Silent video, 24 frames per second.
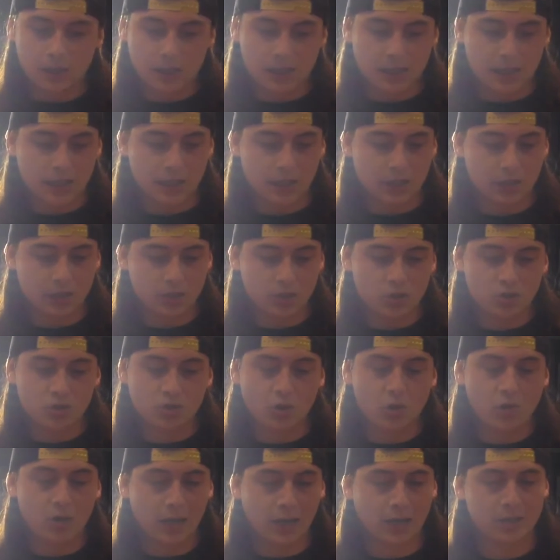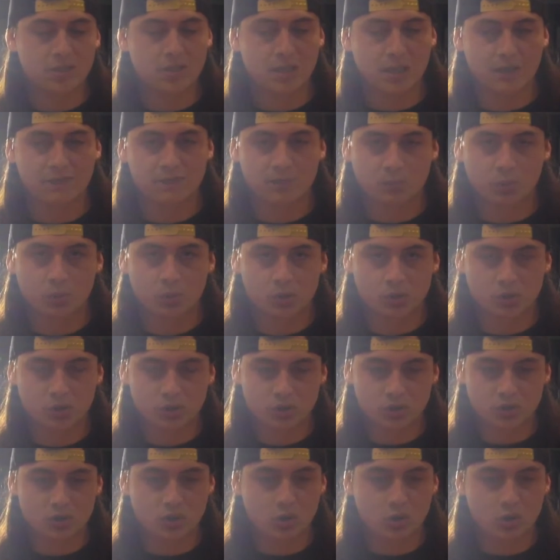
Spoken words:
And you don't actually have to push it